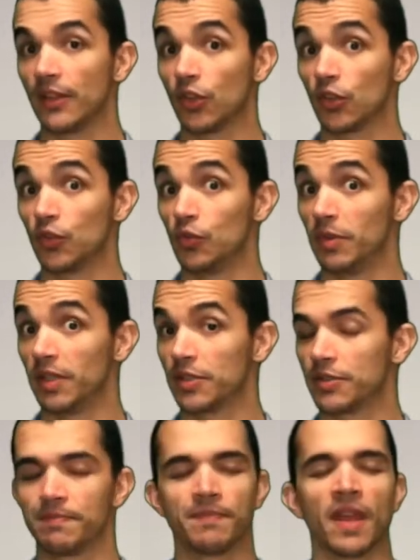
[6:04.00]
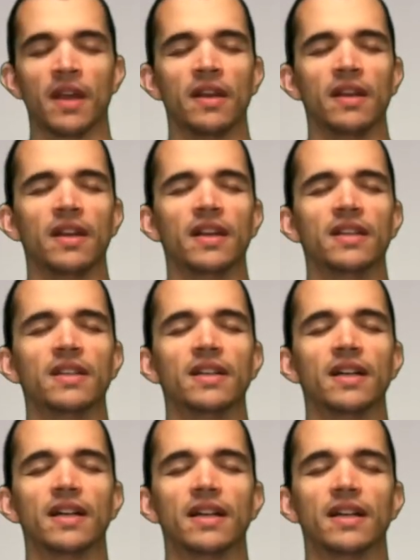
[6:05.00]
Talk too much.
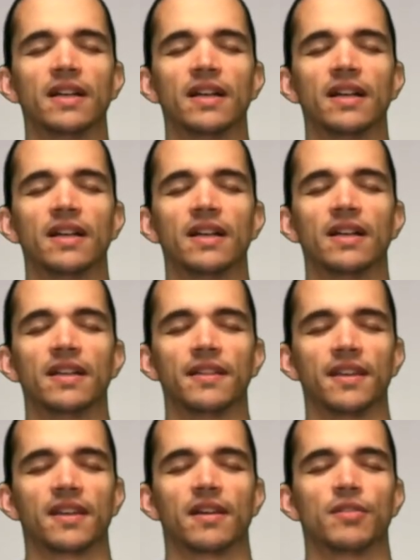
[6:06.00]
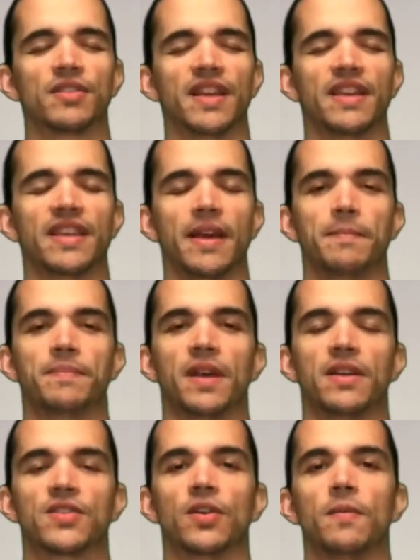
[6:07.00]
I think I was saying, yeah,
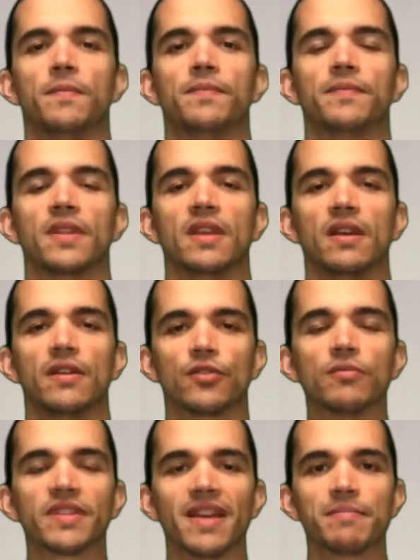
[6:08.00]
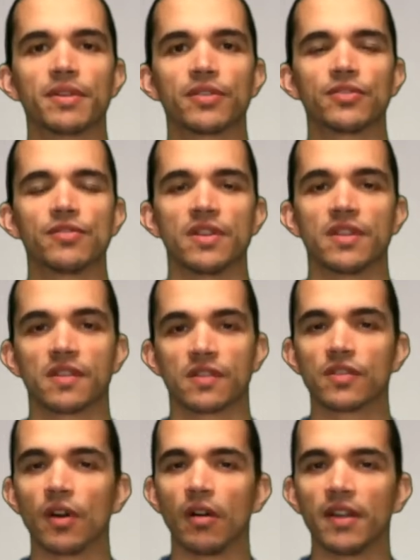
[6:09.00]
so room temperature it's
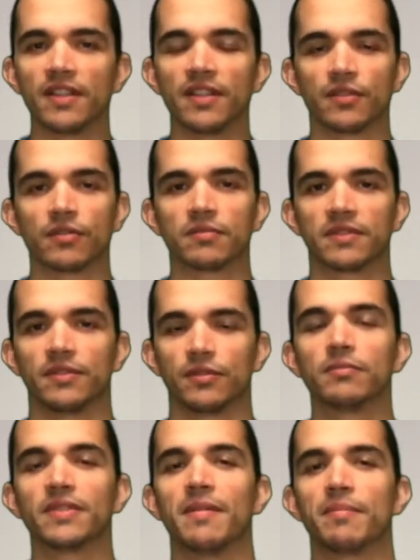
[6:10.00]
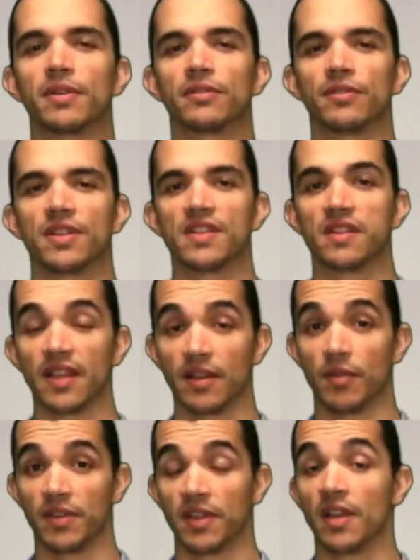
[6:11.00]
solid, room temperature is
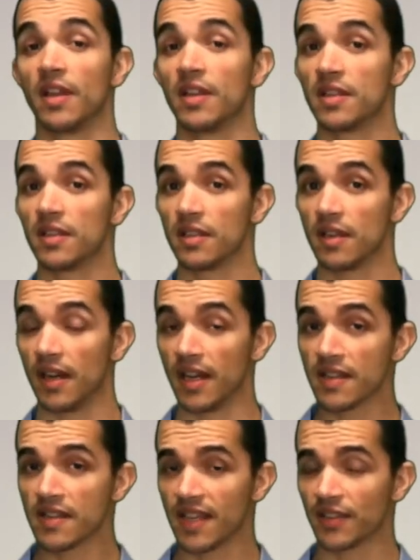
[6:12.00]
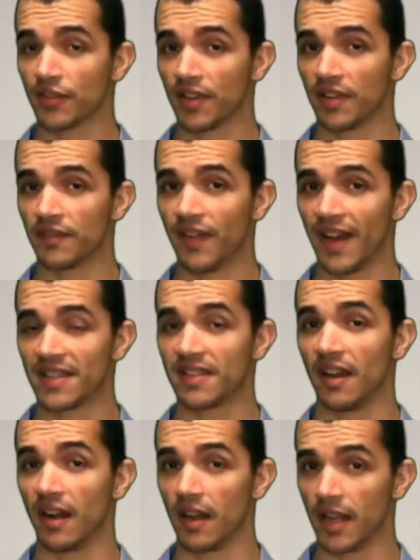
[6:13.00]
liquid. Unsaturated fats
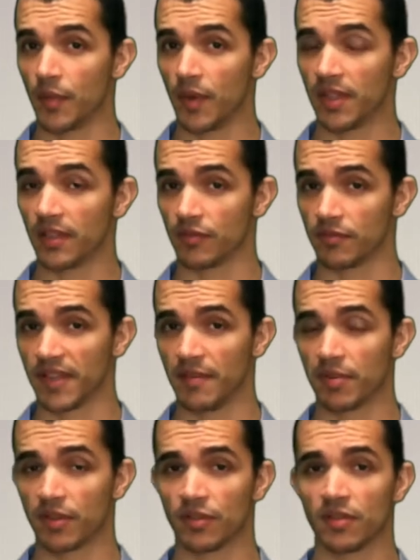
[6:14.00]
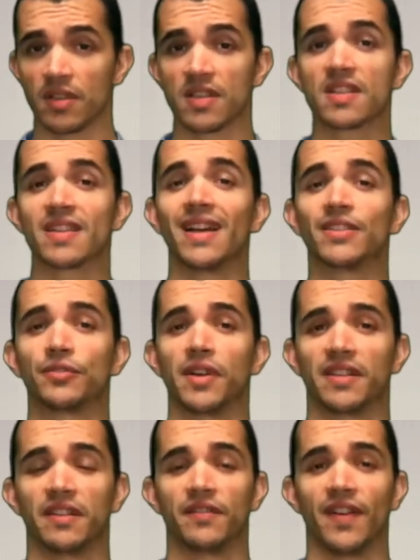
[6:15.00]
are liquid at room temperature,
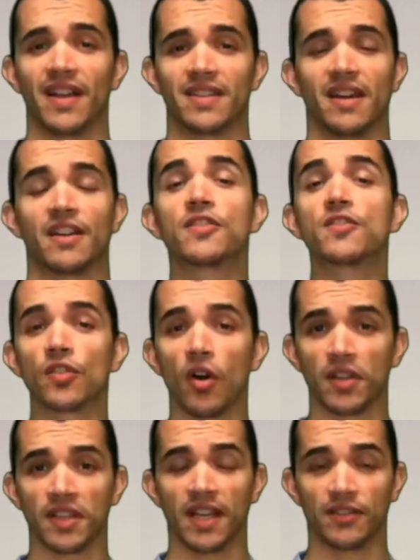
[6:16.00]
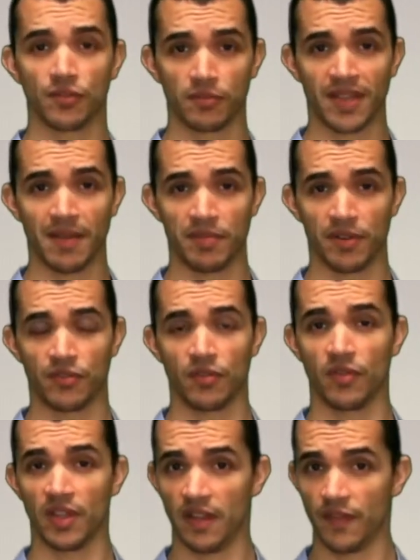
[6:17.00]
saturated fats are solid at room temperature.
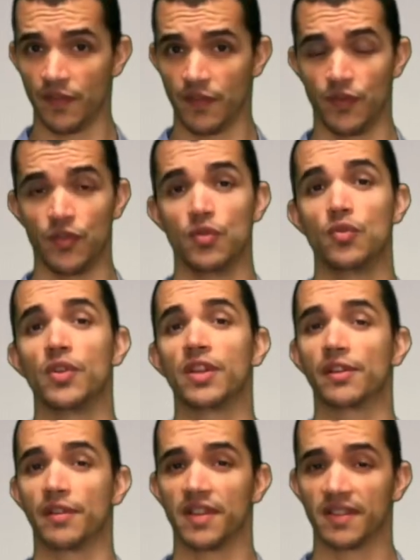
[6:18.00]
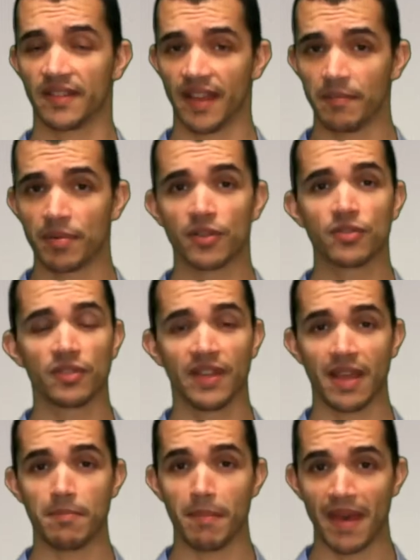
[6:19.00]
If you increase the temperature,
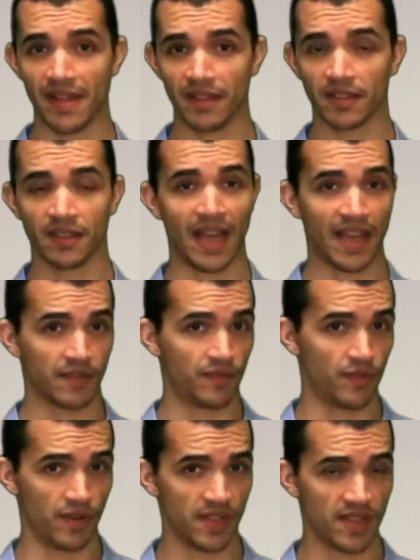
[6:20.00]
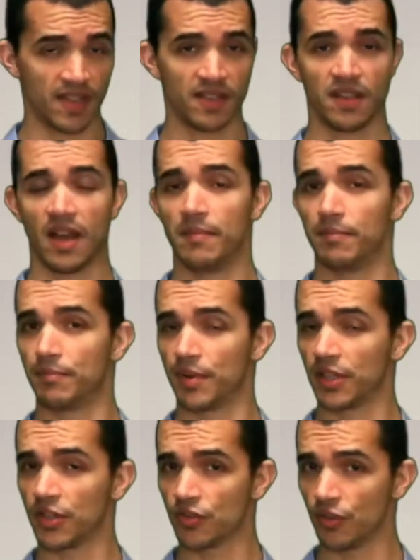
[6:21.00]
they melt. Like, for instance, I'm
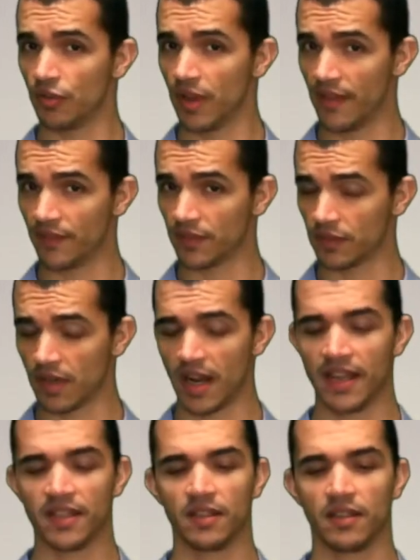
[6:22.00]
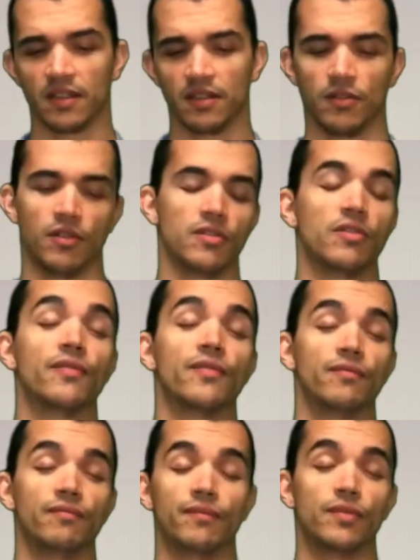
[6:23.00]
pretty sure you have tried, or if
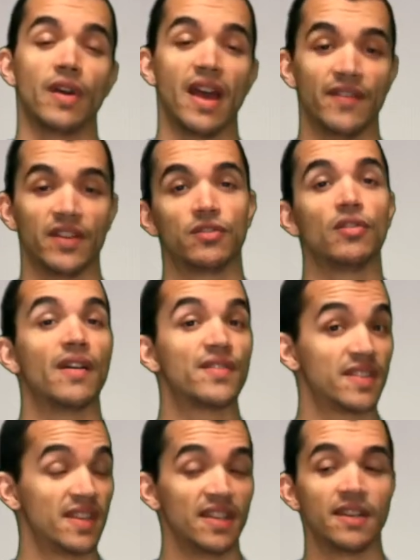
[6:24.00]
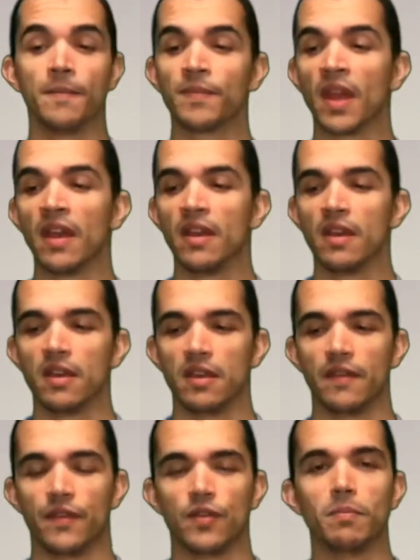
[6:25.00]
you haven't, you have seen,
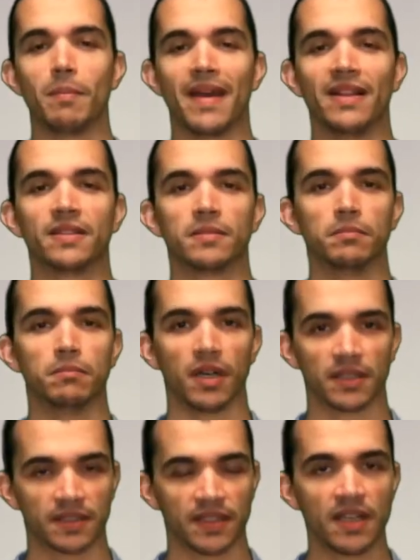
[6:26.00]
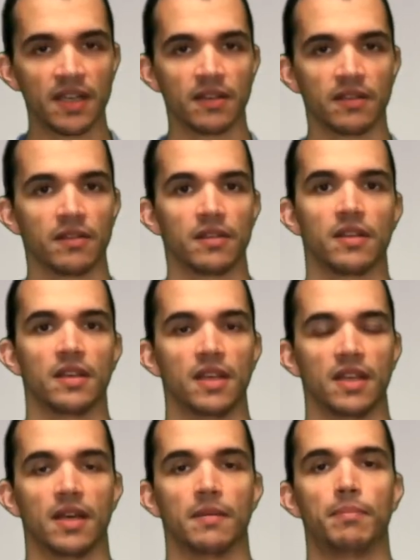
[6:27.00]
if you melt butter
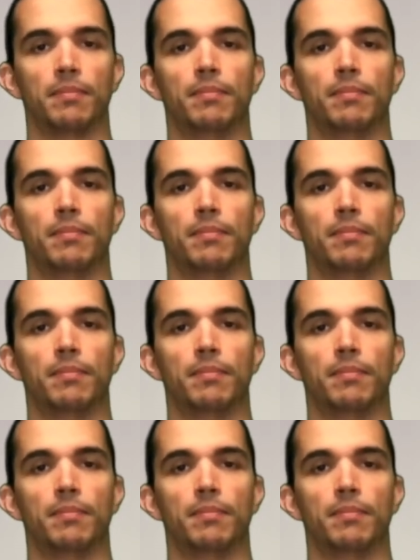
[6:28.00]
in a